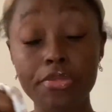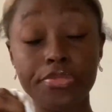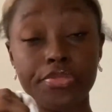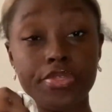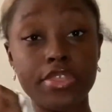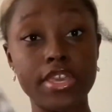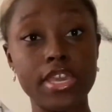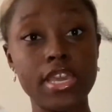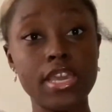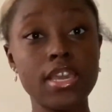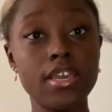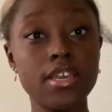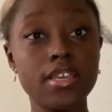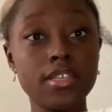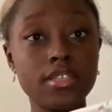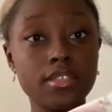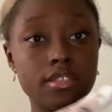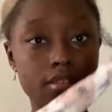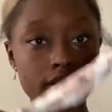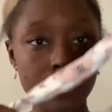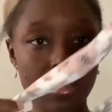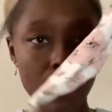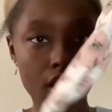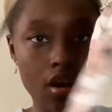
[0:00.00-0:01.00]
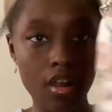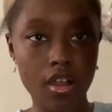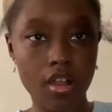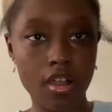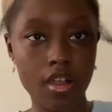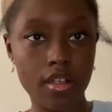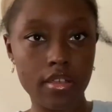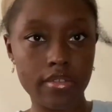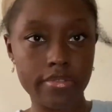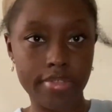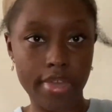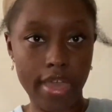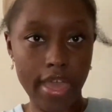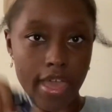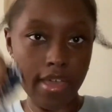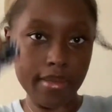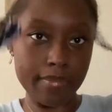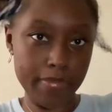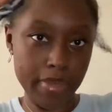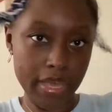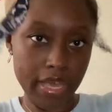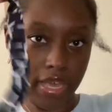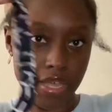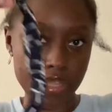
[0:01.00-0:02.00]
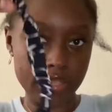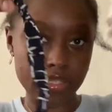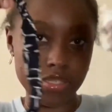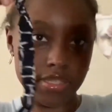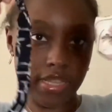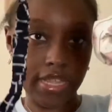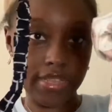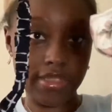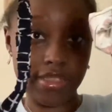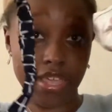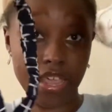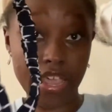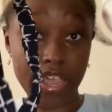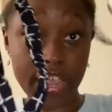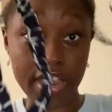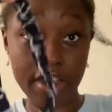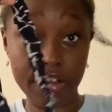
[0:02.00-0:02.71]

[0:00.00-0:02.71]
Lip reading: these are the headbands that the hair